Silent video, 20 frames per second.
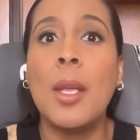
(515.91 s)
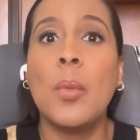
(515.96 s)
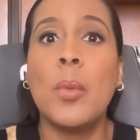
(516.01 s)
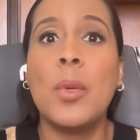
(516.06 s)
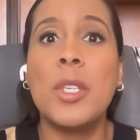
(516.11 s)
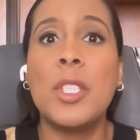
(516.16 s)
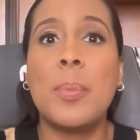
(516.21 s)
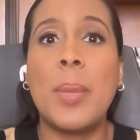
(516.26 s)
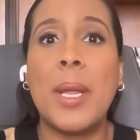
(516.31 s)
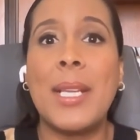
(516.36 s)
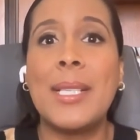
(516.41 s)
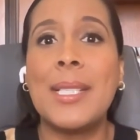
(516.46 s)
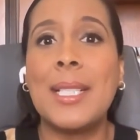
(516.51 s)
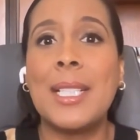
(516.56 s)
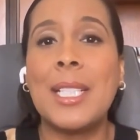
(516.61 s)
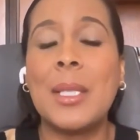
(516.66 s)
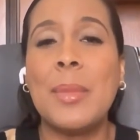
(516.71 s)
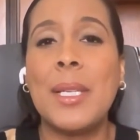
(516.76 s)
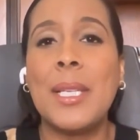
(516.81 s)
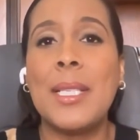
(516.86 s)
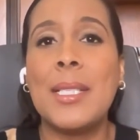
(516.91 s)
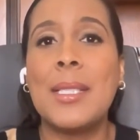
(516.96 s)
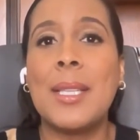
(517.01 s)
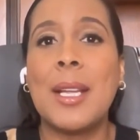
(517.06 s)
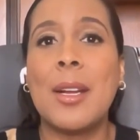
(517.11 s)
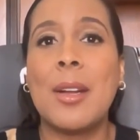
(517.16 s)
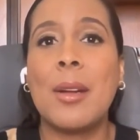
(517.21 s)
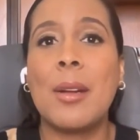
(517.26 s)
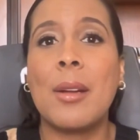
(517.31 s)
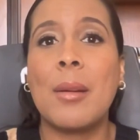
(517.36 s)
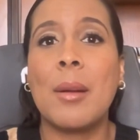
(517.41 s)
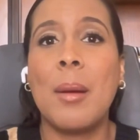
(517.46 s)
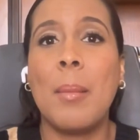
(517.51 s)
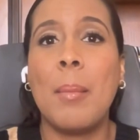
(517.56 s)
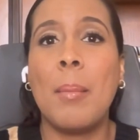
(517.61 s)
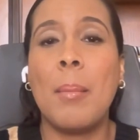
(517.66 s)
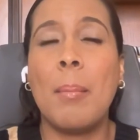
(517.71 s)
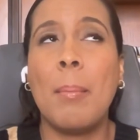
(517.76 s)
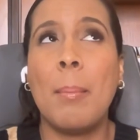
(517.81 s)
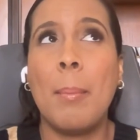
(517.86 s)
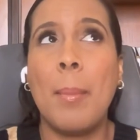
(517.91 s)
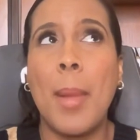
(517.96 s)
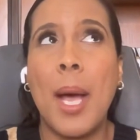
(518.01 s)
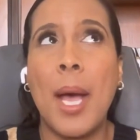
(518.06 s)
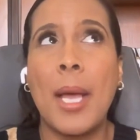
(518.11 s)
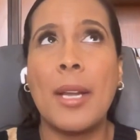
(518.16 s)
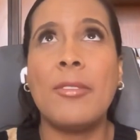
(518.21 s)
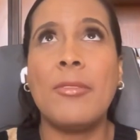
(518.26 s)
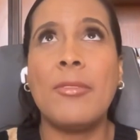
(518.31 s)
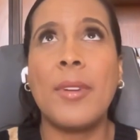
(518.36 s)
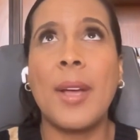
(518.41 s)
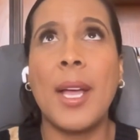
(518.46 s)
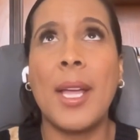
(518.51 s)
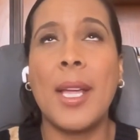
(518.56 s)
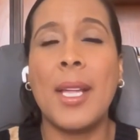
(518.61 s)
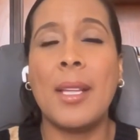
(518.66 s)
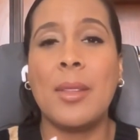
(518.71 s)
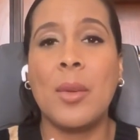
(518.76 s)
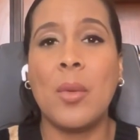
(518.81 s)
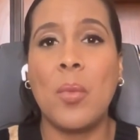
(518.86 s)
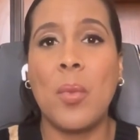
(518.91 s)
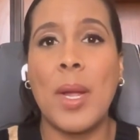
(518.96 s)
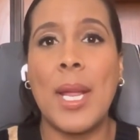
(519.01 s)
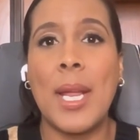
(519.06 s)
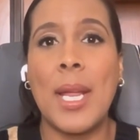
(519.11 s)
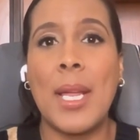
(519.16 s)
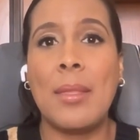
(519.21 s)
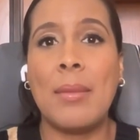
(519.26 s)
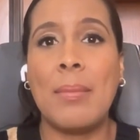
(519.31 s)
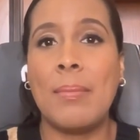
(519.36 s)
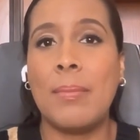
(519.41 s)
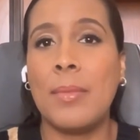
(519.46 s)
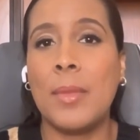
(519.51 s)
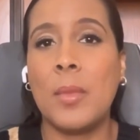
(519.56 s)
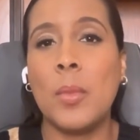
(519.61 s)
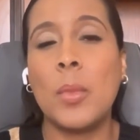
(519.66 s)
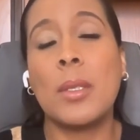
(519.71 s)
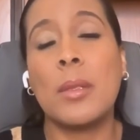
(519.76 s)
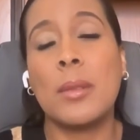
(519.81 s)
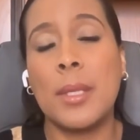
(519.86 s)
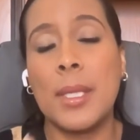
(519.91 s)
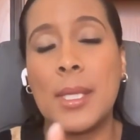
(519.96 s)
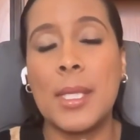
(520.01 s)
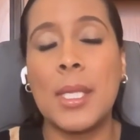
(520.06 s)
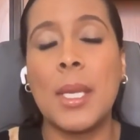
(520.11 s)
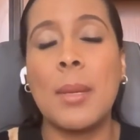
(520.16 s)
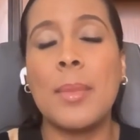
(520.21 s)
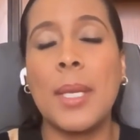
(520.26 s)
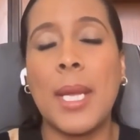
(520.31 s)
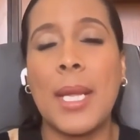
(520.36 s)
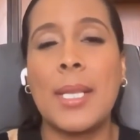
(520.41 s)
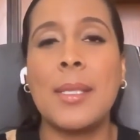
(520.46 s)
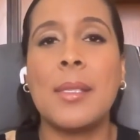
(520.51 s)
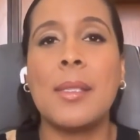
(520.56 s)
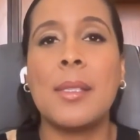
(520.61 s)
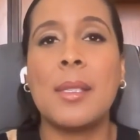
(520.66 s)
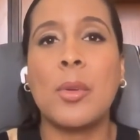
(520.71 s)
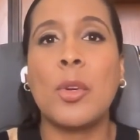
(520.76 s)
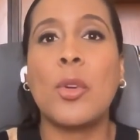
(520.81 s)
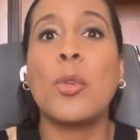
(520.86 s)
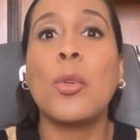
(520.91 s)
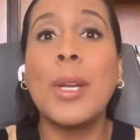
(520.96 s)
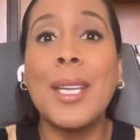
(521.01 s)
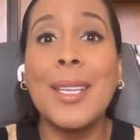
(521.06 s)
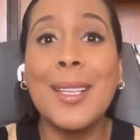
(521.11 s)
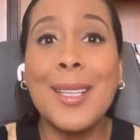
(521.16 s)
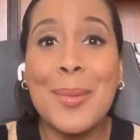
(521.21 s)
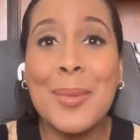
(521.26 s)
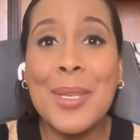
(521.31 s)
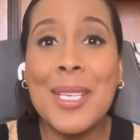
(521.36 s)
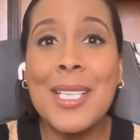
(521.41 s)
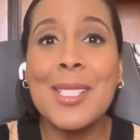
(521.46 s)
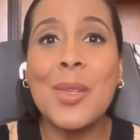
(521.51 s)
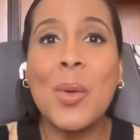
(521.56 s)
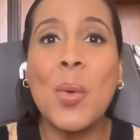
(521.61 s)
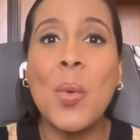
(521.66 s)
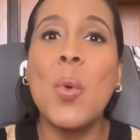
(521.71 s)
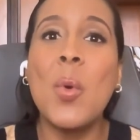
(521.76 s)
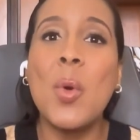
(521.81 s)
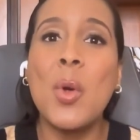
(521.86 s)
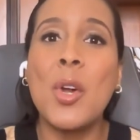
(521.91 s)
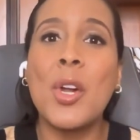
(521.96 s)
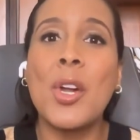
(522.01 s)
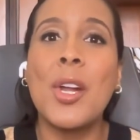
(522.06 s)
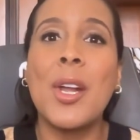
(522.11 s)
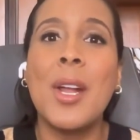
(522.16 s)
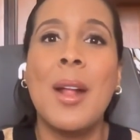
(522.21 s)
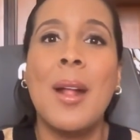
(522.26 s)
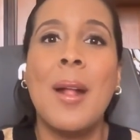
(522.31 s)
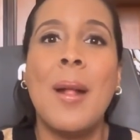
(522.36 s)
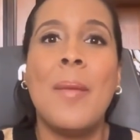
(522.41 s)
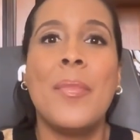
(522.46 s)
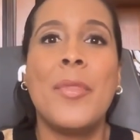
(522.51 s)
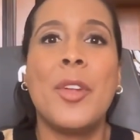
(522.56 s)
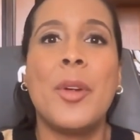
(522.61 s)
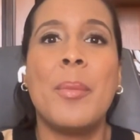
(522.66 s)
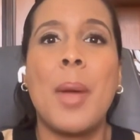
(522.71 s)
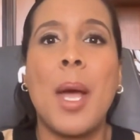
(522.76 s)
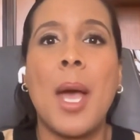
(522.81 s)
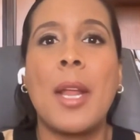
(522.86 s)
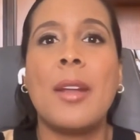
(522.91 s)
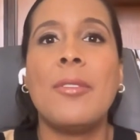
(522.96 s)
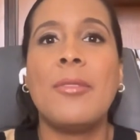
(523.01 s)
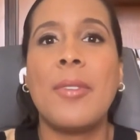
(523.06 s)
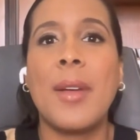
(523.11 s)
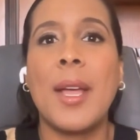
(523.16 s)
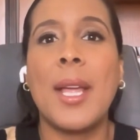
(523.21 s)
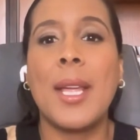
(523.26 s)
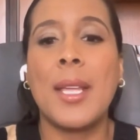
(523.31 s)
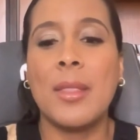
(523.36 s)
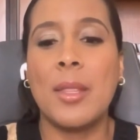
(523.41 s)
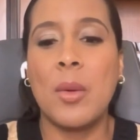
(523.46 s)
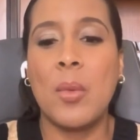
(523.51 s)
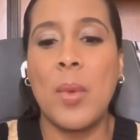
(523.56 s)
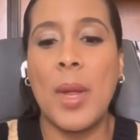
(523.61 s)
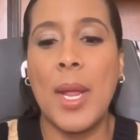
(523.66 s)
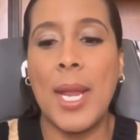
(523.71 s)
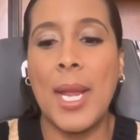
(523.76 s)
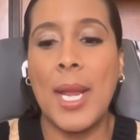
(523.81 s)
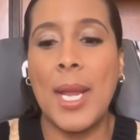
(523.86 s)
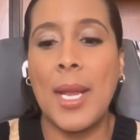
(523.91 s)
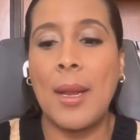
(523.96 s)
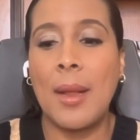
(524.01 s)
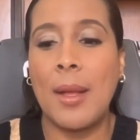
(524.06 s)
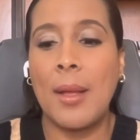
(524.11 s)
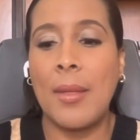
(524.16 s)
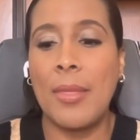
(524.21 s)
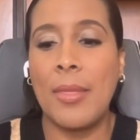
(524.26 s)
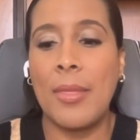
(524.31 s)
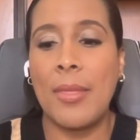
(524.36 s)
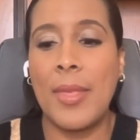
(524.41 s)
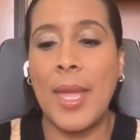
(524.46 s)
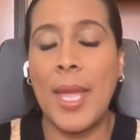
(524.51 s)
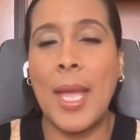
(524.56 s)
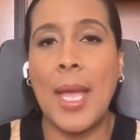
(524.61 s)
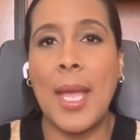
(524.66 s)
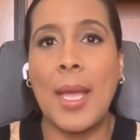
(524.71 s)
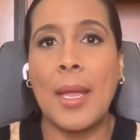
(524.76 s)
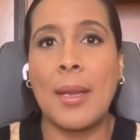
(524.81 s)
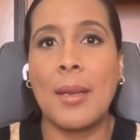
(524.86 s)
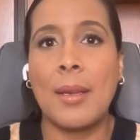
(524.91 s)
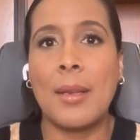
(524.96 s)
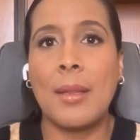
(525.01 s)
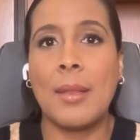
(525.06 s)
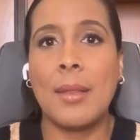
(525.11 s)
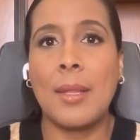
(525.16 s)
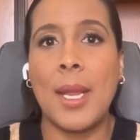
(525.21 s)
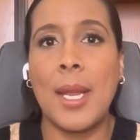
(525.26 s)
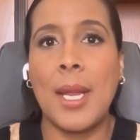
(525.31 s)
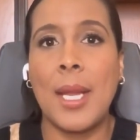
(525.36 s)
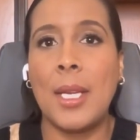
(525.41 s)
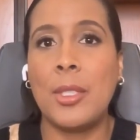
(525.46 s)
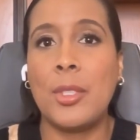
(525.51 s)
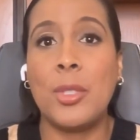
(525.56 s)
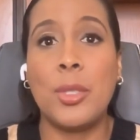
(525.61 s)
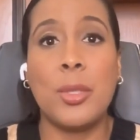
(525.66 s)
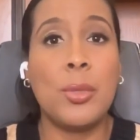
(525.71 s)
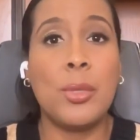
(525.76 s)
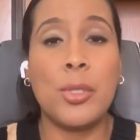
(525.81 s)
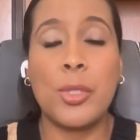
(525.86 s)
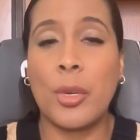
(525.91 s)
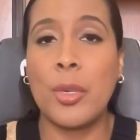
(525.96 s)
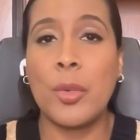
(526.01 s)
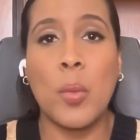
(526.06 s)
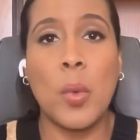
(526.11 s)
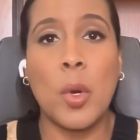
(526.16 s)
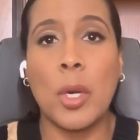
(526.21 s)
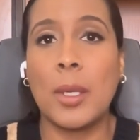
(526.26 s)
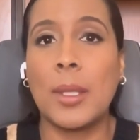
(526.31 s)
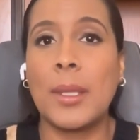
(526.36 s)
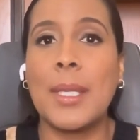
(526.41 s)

which basically means they're modifying the way, well, in some cases, their curriculum is, or they're modifying the way that they do certain work.